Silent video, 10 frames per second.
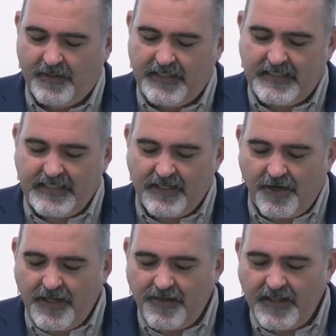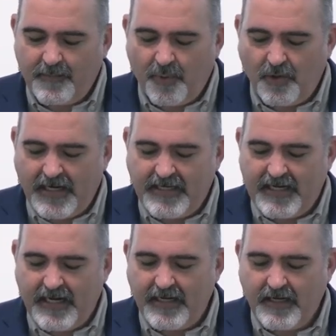He says the only thing that Paul had
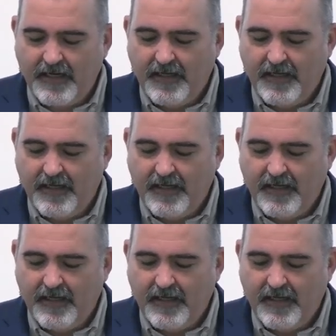done